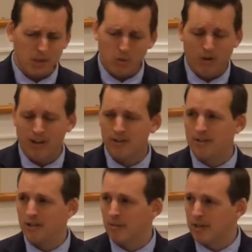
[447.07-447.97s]
Why are there
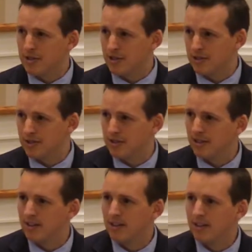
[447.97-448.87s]
so many churches?
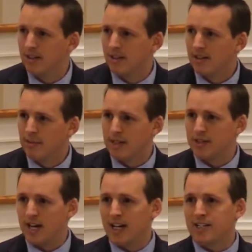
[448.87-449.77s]
Ben
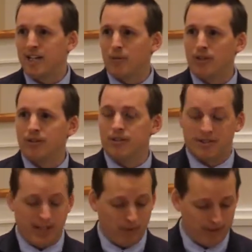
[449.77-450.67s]
Stein said
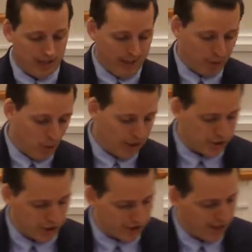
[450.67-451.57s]
one time,
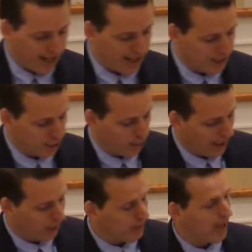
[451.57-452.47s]
questions not answered
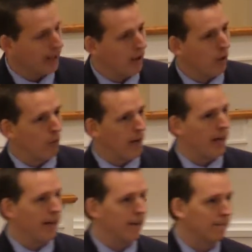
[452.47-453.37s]
well will not go away.
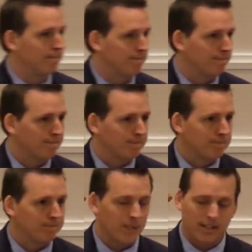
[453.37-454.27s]

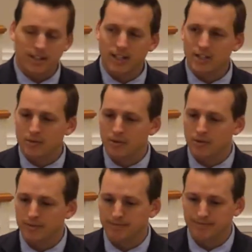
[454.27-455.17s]
I think that's true.
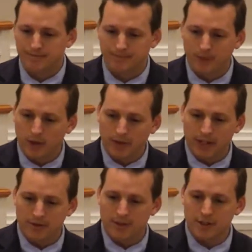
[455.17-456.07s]
If we don't
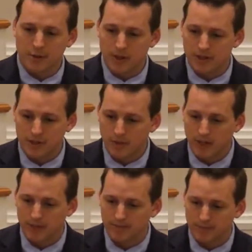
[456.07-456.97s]
answer this question
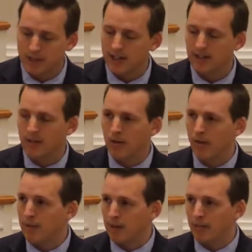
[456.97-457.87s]
well, it's not going to go
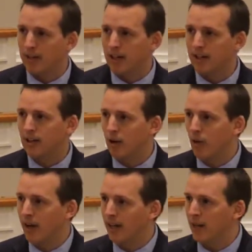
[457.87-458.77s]
away. Probably not going to go
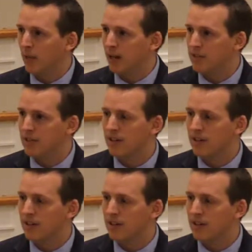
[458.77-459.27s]
away anyways.